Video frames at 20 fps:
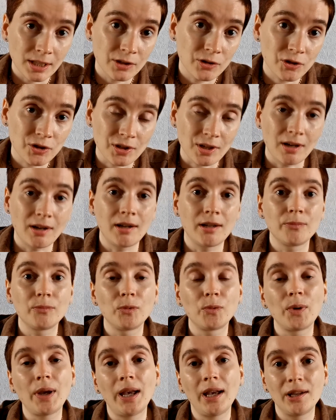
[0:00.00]
each
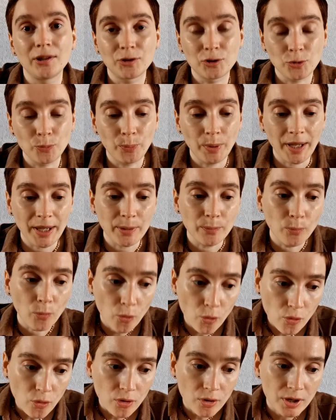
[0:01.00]
time we had to pay
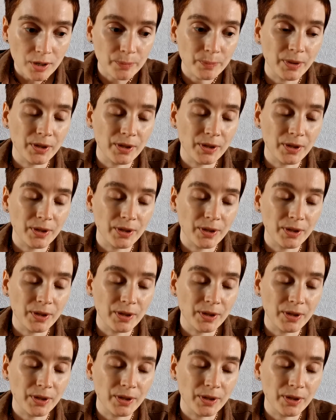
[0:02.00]
more